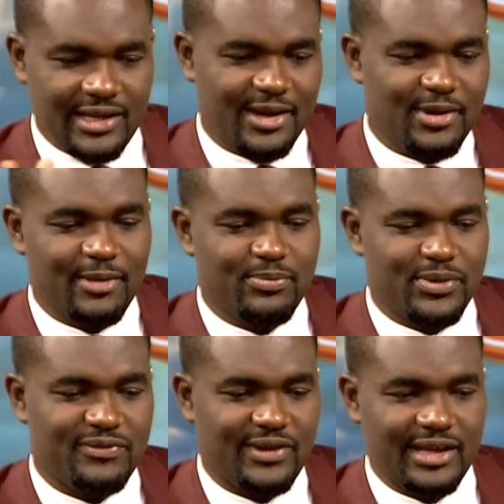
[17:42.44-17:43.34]
and
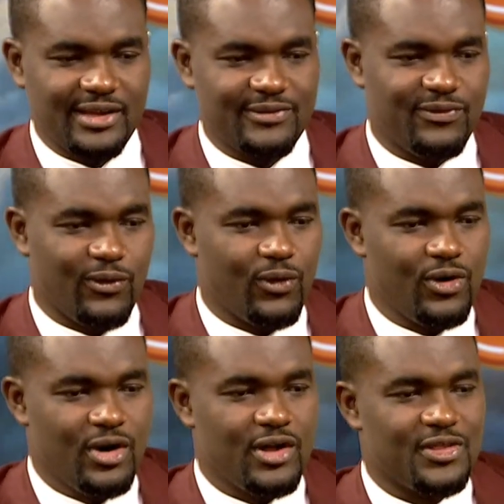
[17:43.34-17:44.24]
briefly, for
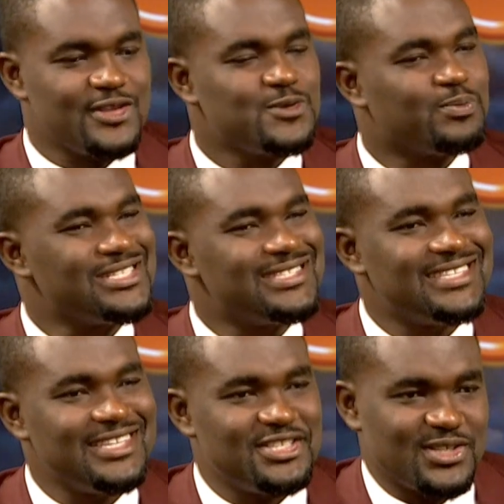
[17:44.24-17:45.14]
this
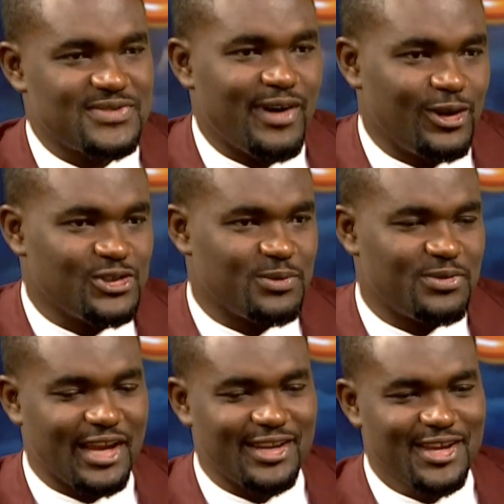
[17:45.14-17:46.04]
prestigious fellowship
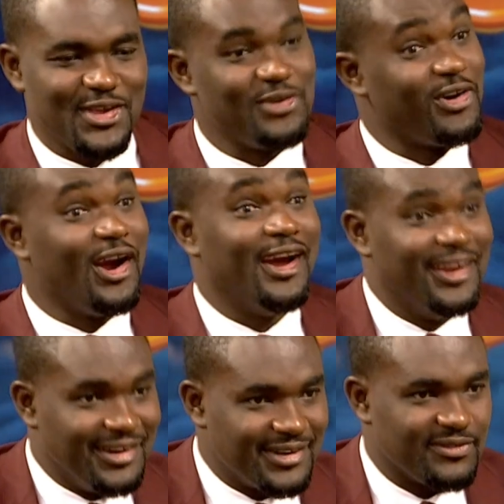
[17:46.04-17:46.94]
that you've
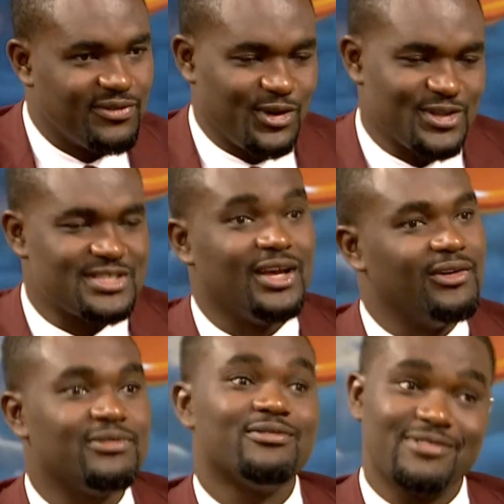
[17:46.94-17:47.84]
earned for yourself,
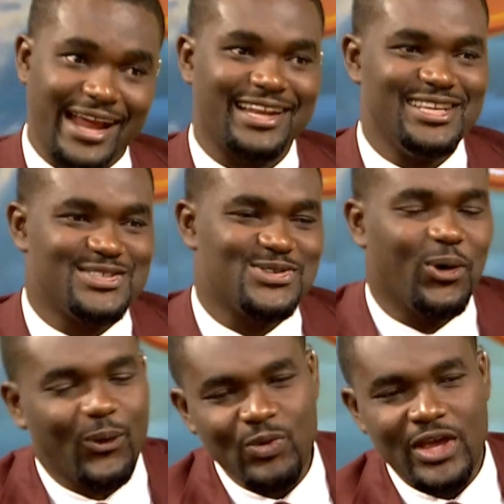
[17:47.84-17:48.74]
rightly
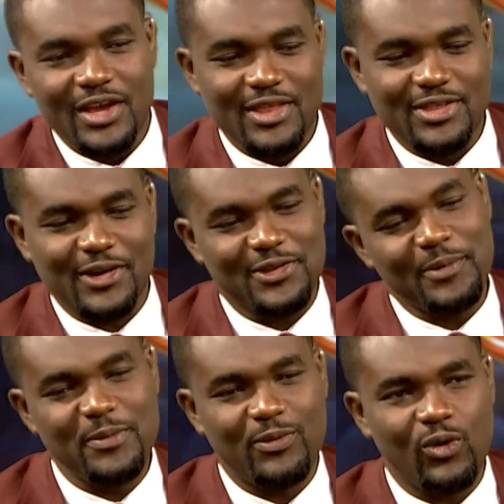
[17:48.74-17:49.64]
so, there are
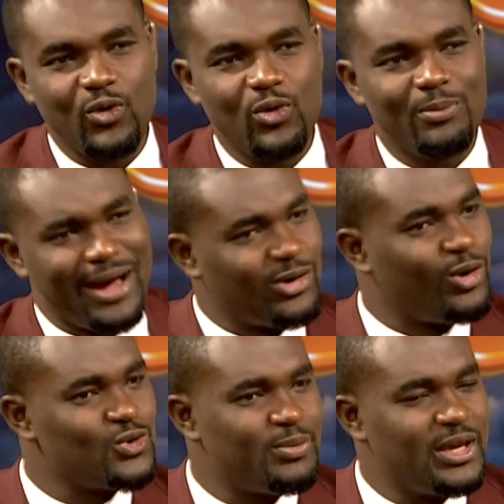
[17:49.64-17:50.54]
people who might
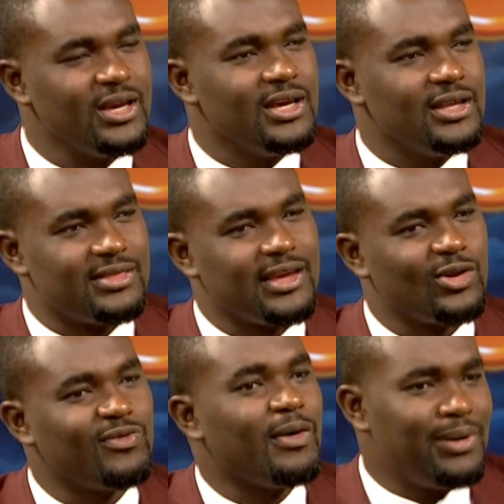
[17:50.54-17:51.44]
also be thinking
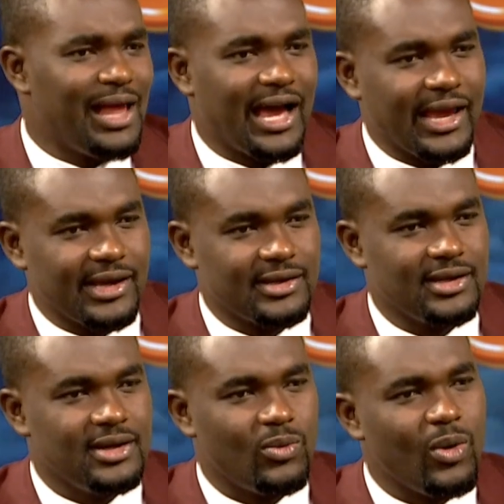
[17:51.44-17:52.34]
of applying.
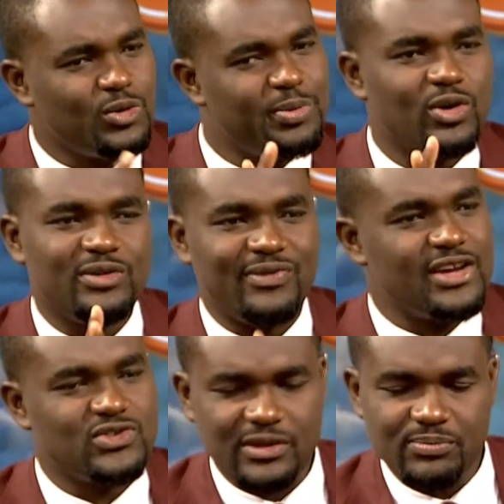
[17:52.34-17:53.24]
What would be your
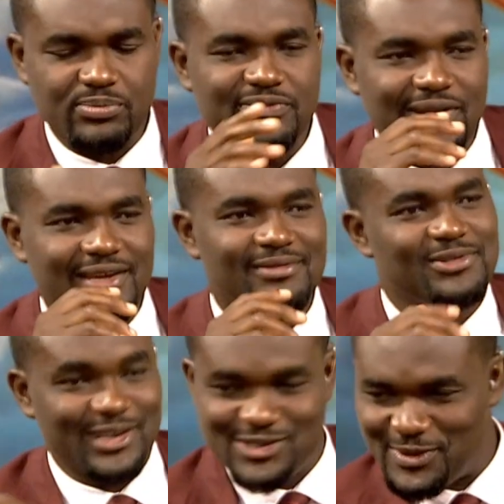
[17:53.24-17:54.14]
advice to them briefly? You
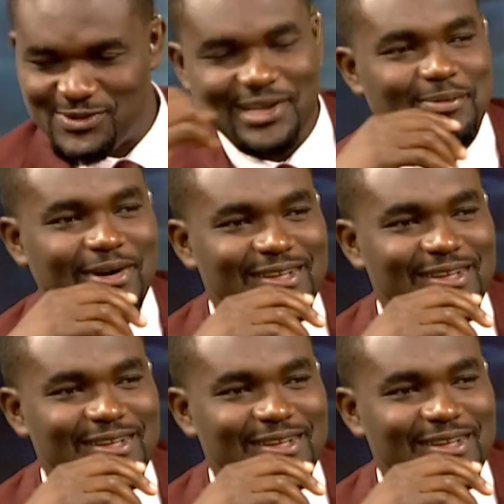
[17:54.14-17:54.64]
can speak to the camera.